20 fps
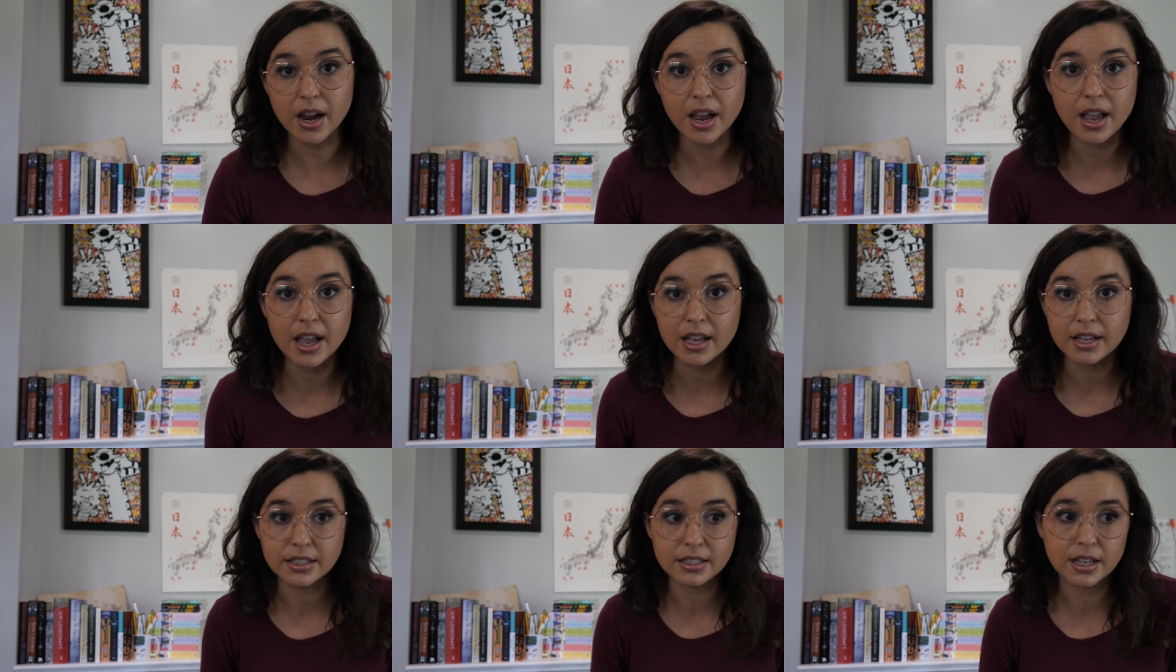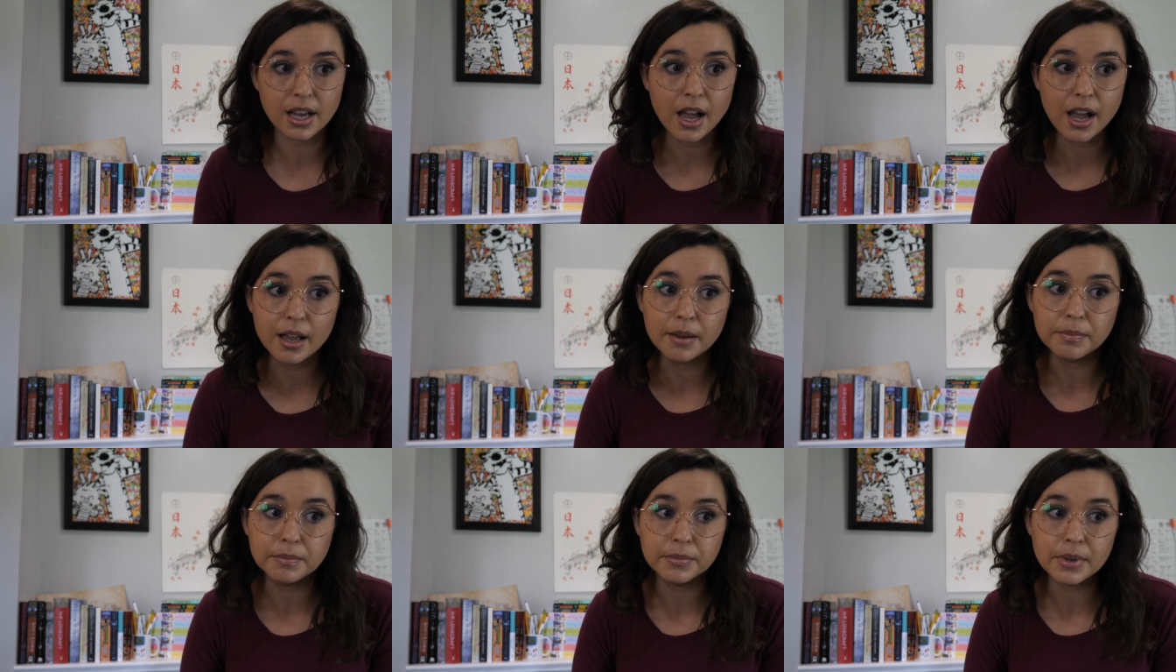Ant.
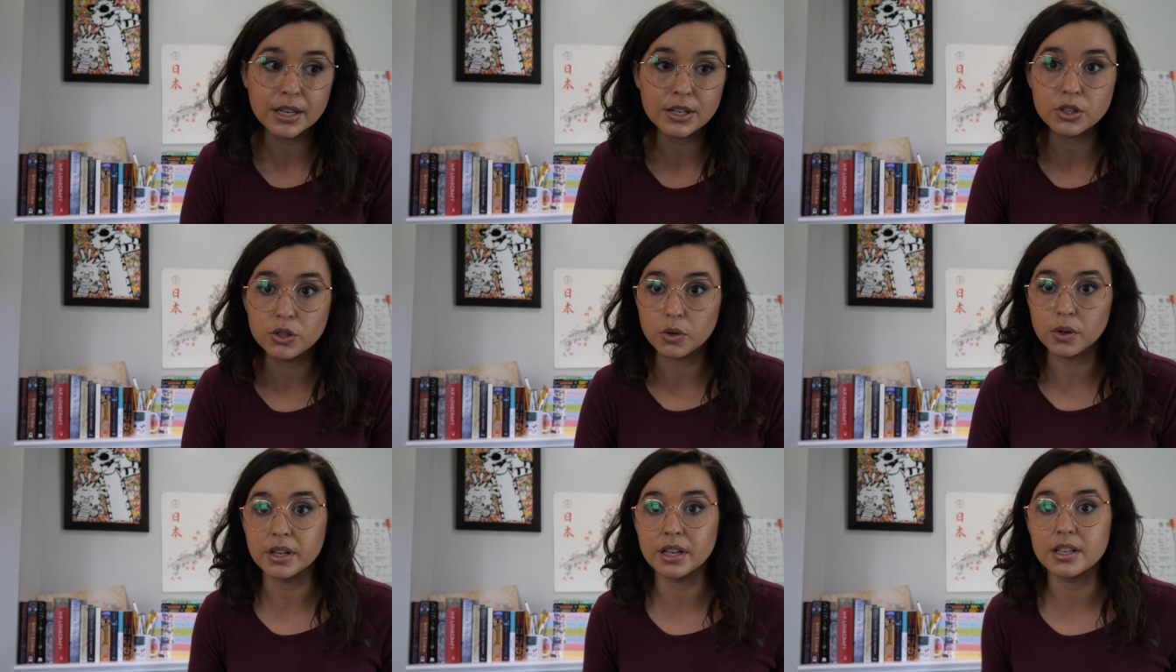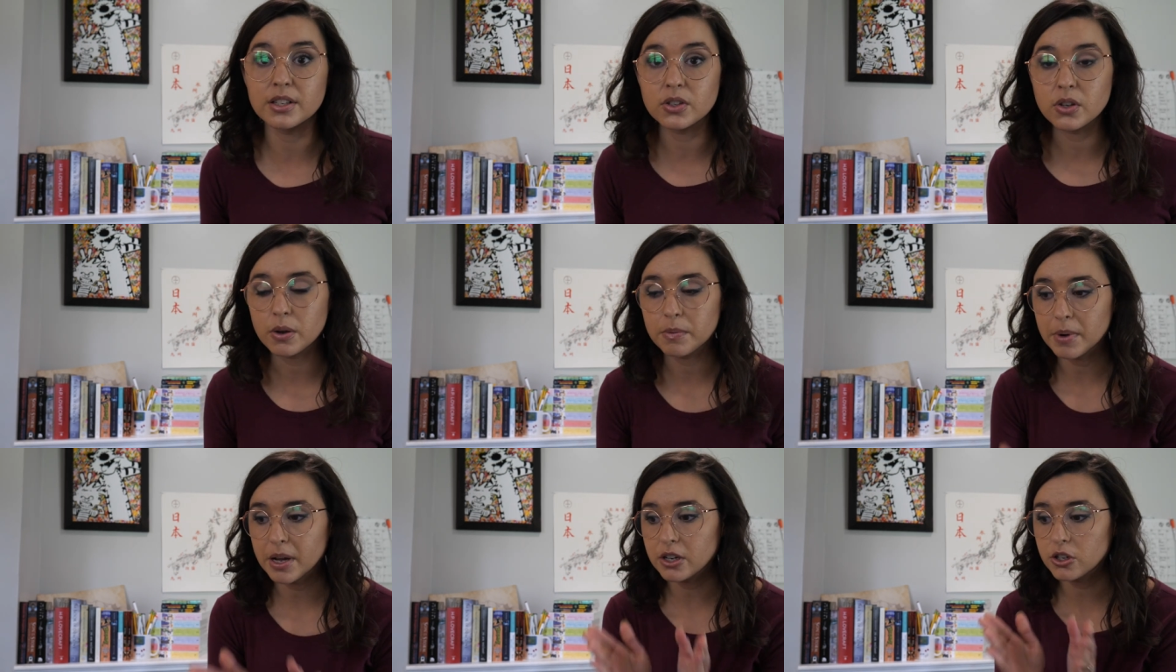I'm enjoying it
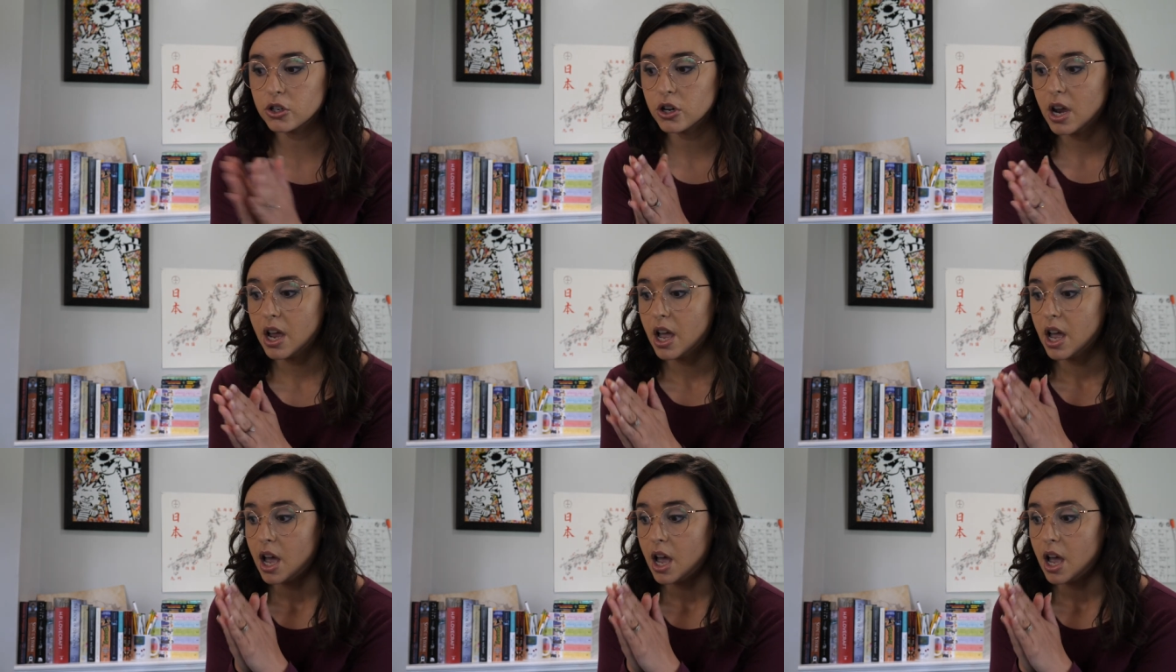so much.